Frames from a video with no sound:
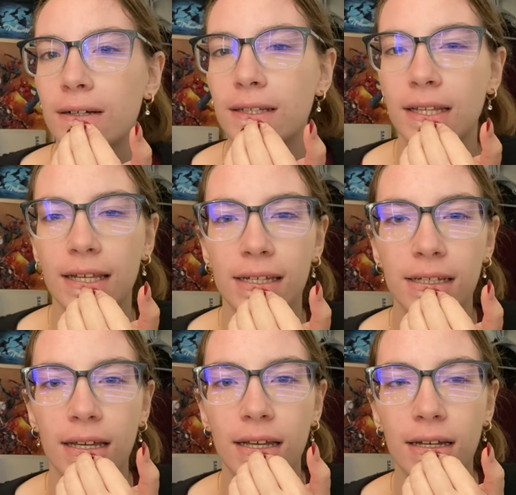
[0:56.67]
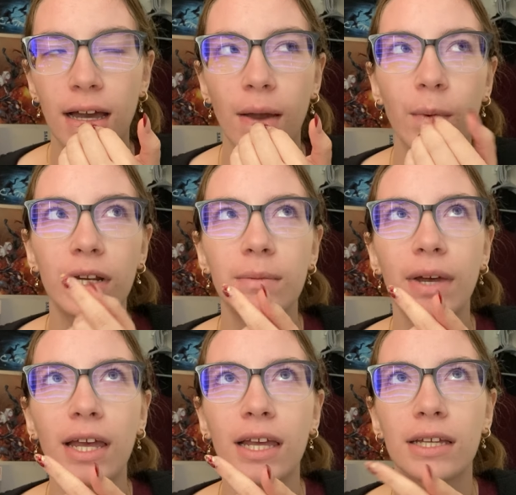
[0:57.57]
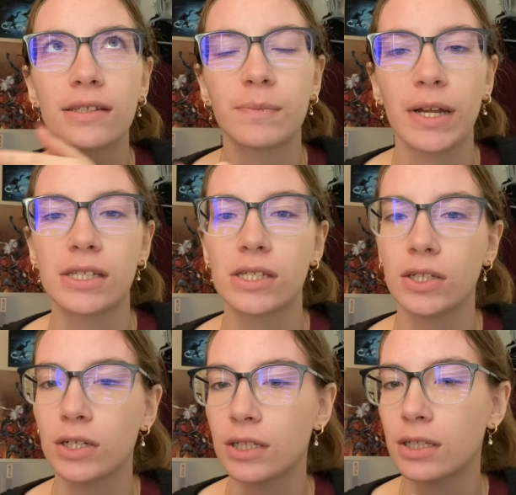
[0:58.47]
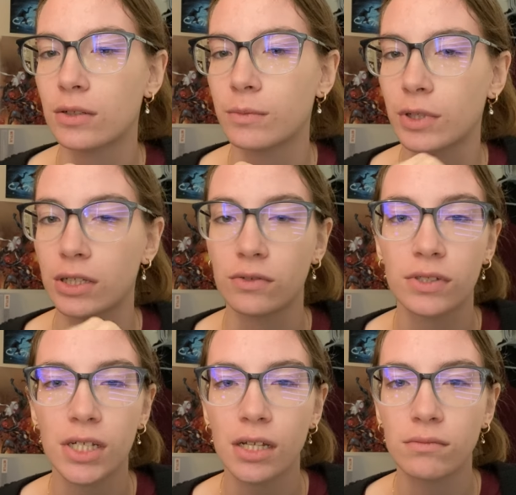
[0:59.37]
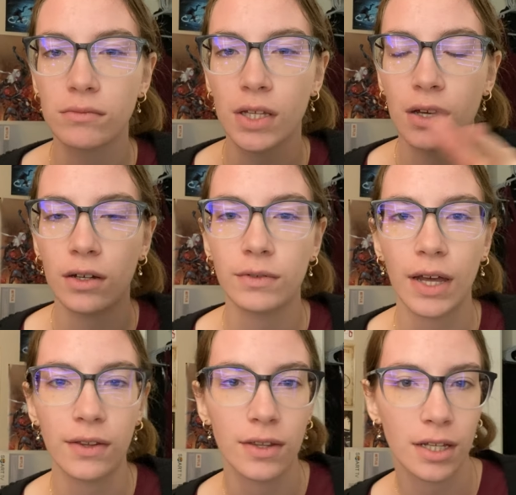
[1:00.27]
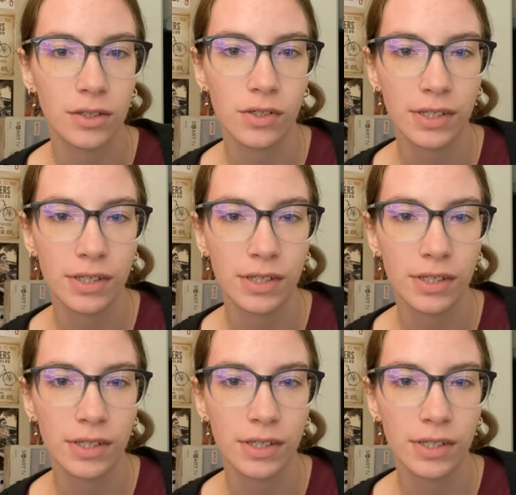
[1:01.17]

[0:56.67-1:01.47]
like, I wanted my spreads to look a little more interesting rather than just